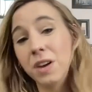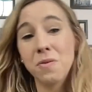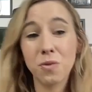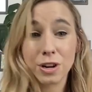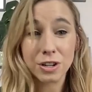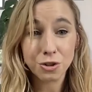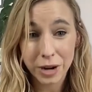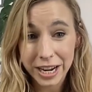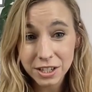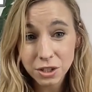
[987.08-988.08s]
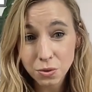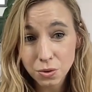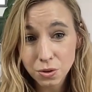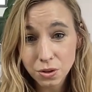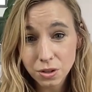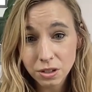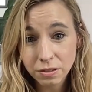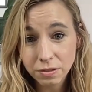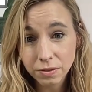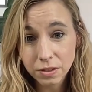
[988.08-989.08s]
one for trade
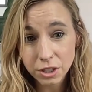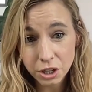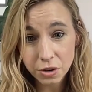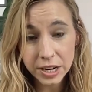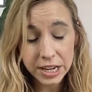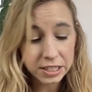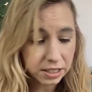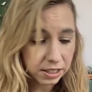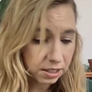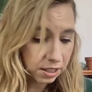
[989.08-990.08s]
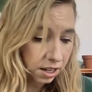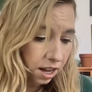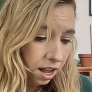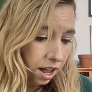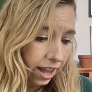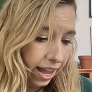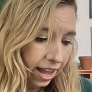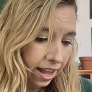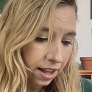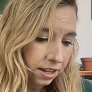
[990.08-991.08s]
school students
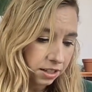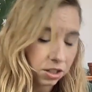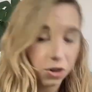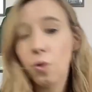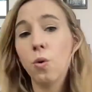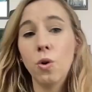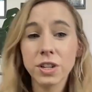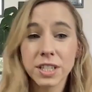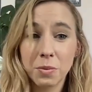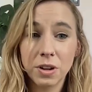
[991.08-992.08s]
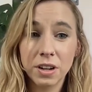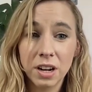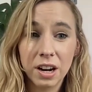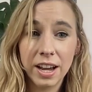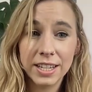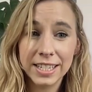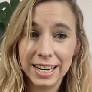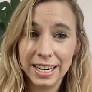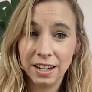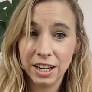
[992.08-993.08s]
and or someone
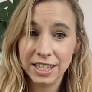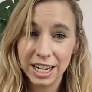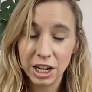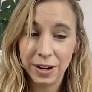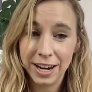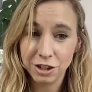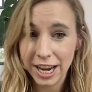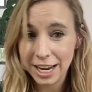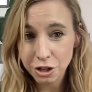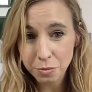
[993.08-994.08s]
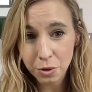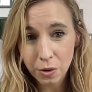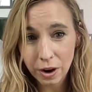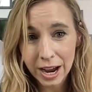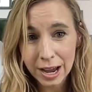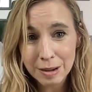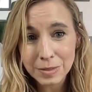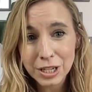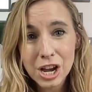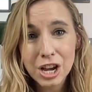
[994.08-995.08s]
attending continuing education
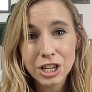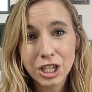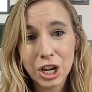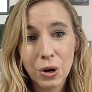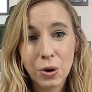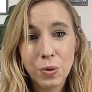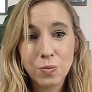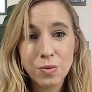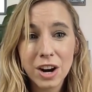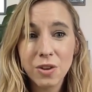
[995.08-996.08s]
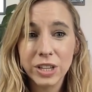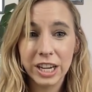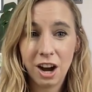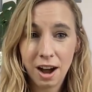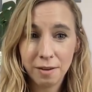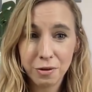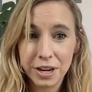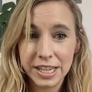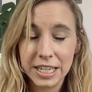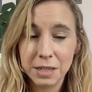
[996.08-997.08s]
programs. So not only
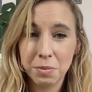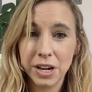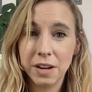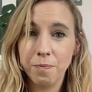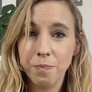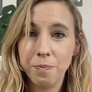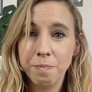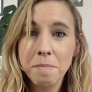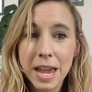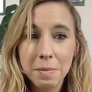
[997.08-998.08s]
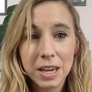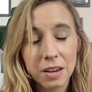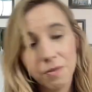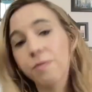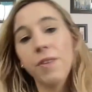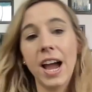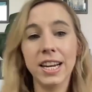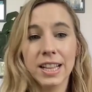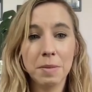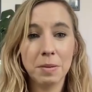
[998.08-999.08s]
offering these, but maybe
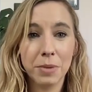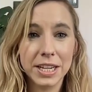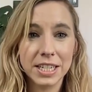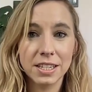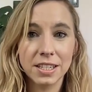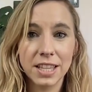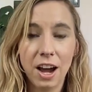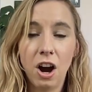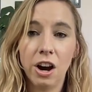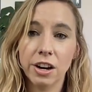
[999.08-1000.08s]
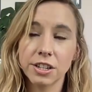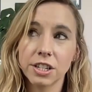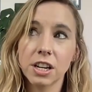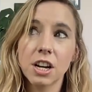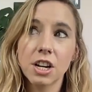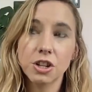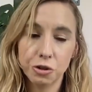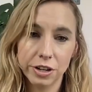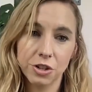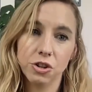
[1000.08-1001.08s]
finding them in places that aren't
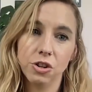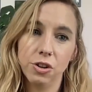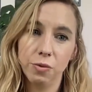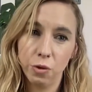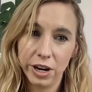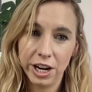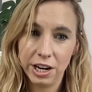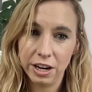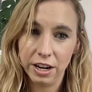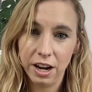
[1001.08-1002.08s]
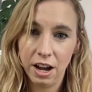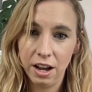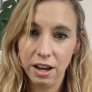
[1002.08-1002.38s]
traditional four-year